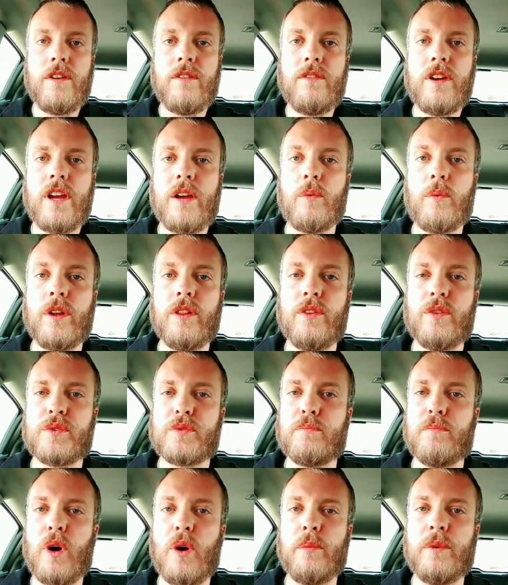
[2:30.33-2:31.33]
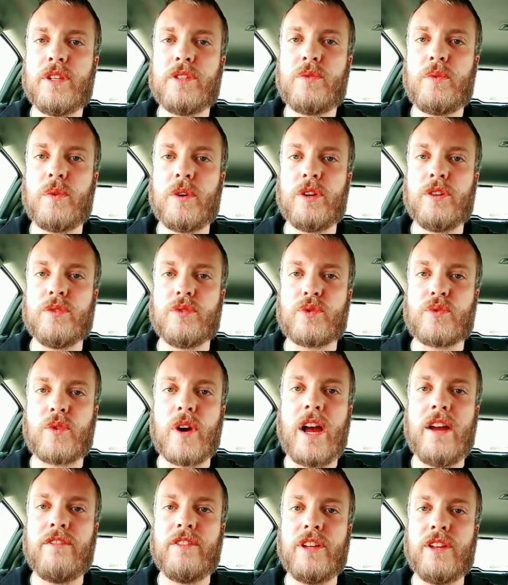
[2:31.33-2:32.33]
You ever had one of those moments where you're
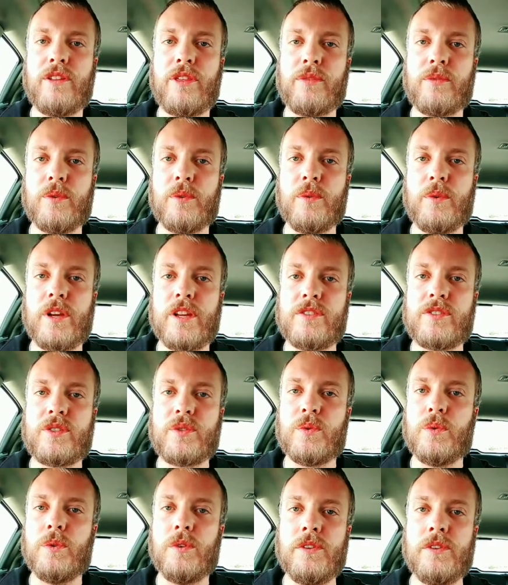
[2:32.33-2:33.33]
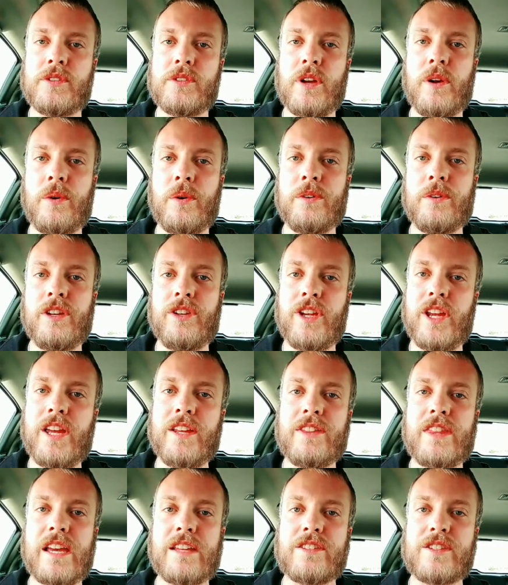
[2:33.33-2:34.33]
driving through a school zone and you
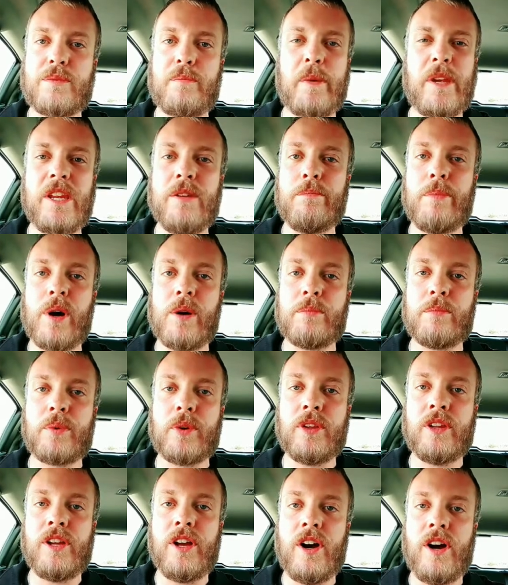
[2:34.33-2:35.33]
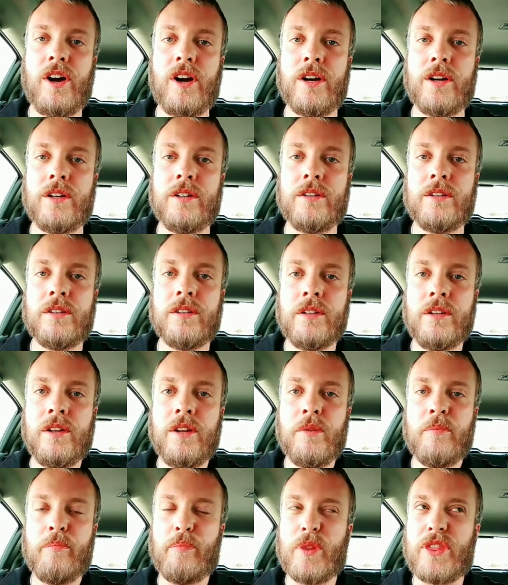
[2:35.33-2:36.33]
hit that speed bump really hard,
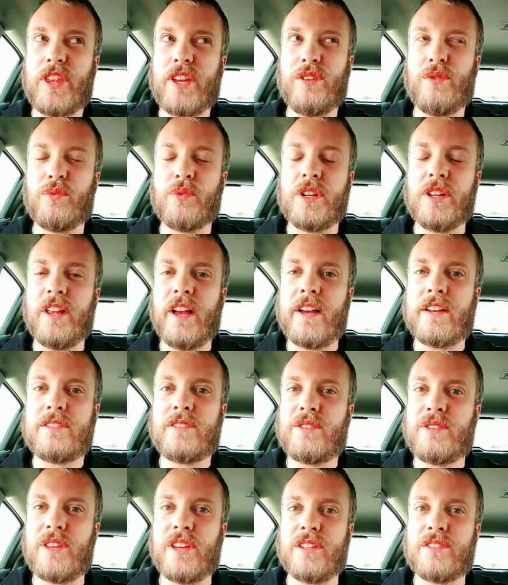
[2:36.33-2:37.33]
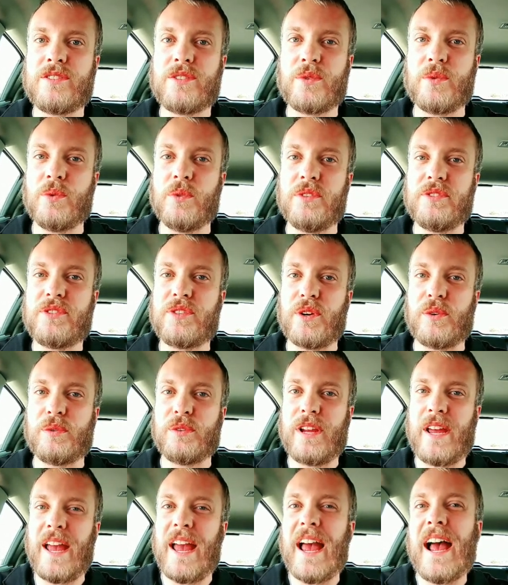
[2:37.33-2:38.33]
but then you realize that schools
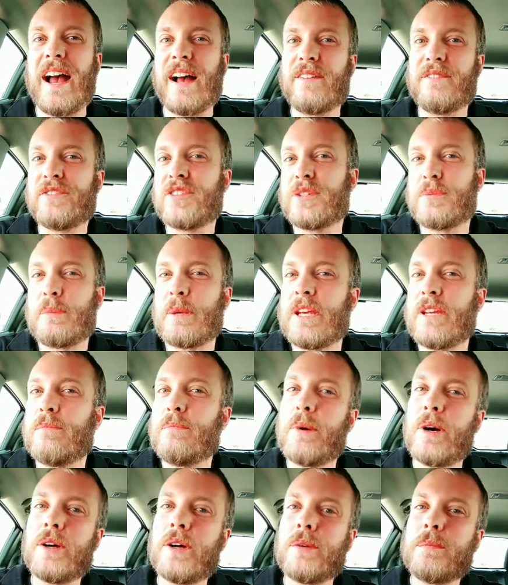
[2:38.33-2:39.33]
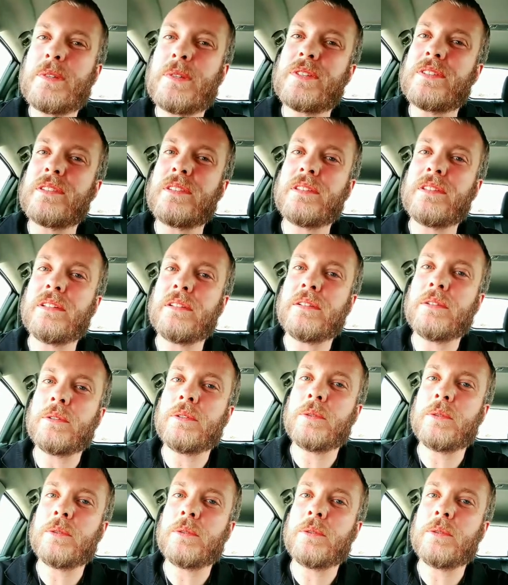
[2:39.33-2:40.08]
don't have speed bumps?